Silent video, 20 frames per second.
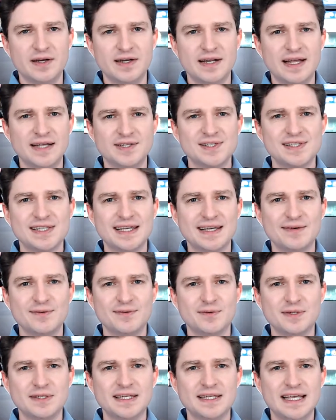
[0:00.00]
I just think
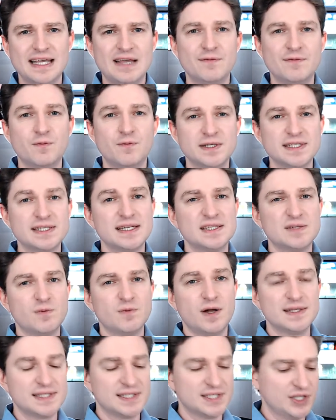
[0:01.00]
it would, if WizKids
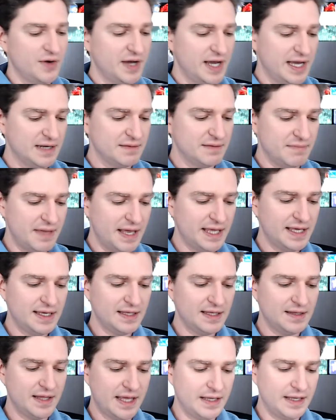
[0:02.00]
wants to go ahead and make
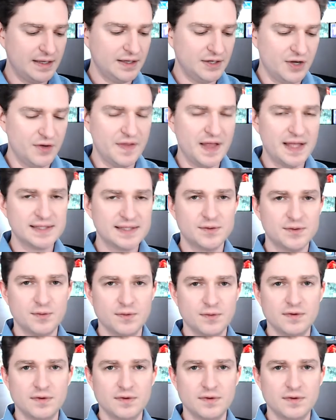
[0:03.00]
it, like, you know, that's cool.